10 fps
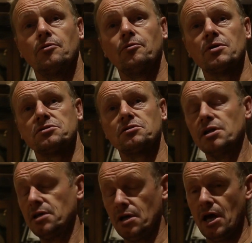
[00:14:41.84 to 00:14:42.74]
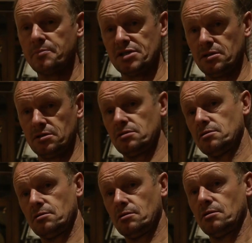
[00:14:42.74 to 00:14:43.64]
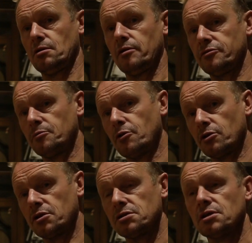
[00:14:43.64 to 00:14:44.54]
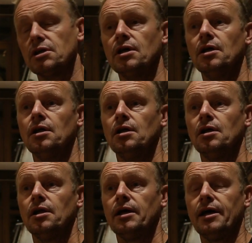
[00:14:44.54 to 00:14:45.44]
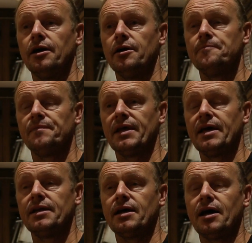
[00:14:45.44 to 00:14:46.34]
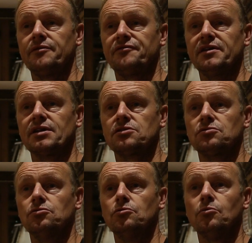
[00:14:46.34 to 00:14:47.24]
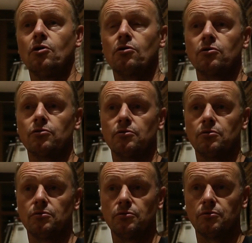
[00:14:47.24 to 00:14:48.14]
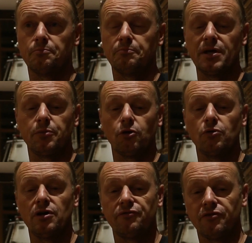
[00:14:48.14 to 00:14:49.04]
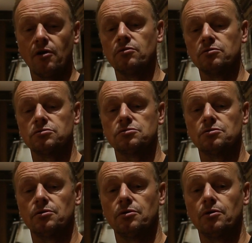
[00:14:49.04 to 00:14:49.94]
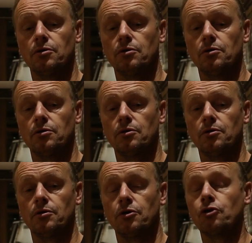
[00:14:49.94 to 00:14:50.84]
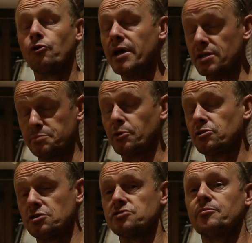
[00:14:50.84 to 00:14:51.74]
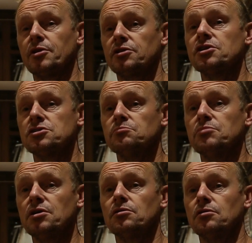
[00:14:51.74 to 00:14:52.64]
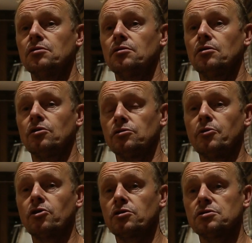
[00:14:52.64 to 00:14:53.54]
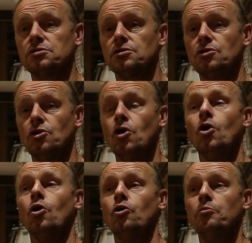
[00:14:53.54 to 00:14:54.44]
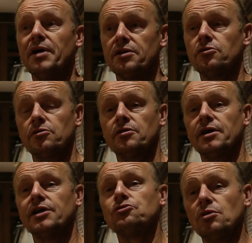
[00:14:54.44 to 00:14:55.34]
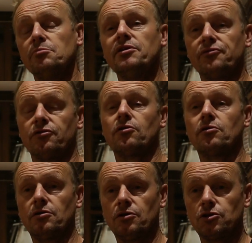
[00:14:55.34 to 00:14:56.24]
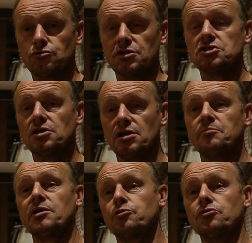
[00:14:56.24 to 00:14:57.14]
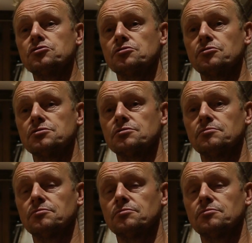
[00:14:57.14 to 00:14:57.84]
was totally absent of the market. And I think that who more people will find great spontaneous fermentation beer on the market, who better it will be for traditional Lambic producers